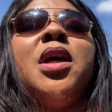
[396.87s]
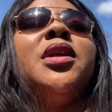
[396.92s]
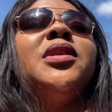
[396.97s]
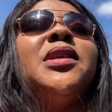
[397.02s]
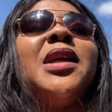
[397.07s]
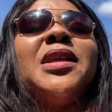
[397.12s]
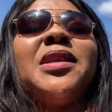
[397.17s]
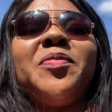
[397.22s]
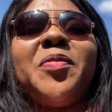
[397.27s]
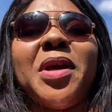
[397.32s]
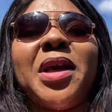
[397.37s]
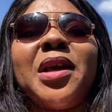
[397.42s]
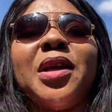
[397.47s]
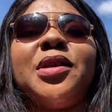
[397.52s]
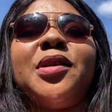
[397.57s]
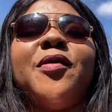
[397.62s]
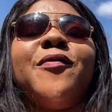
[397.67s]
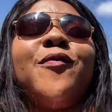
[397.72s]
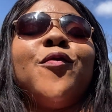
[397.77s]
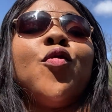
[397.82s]
just
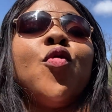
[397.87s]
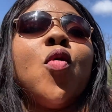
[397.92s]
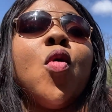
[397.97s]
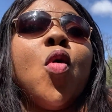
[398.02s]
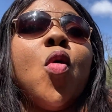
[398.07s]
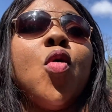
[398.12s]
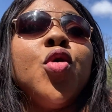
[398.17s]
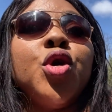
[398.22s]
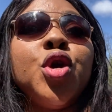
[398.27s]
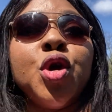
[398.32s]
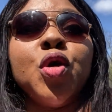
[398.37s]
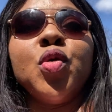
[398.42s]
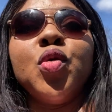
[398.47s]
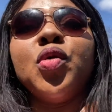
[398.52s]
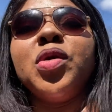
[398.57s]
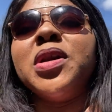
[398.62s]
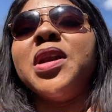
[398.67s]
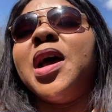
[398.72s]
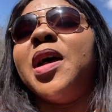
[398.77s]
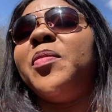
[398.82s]
because of you
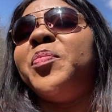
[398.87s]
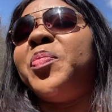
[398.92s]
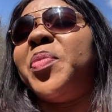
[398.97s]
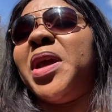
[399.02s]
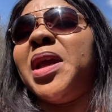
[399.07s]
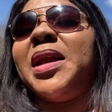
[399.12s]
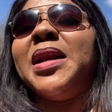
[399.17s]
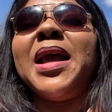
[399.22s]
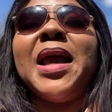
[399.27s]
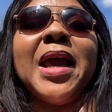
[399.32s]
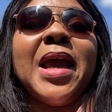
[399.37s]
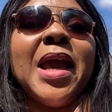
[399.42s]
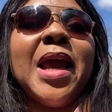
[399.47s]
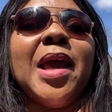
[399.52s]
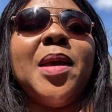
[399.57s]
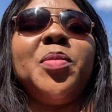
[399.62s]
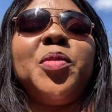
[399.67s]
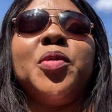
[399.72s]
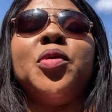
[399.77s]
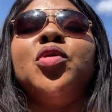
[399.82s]
not being
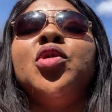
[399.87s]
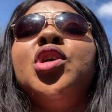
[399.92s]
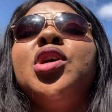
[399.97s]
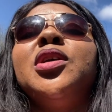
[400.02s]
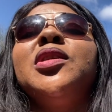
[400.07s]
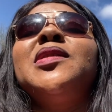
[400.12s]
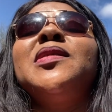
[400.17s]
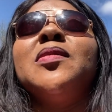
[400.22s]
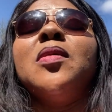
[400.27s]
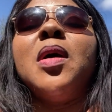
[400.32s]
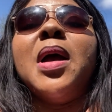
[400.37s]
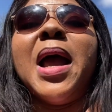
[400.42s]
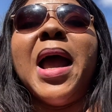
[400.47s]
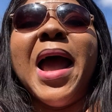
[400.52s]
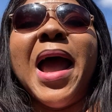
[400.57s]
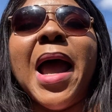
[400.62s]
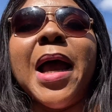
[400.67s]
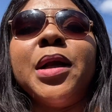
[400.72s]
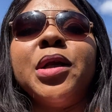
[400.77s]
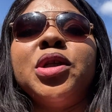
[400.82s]
able to
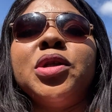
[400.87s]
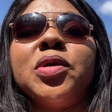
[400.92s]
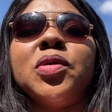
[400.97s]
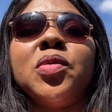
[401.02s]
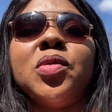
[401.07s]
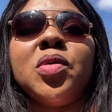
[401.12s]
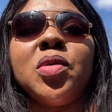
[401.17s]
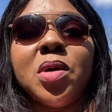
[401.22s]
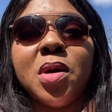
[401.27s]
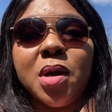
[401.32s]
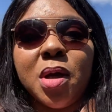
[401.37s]
handle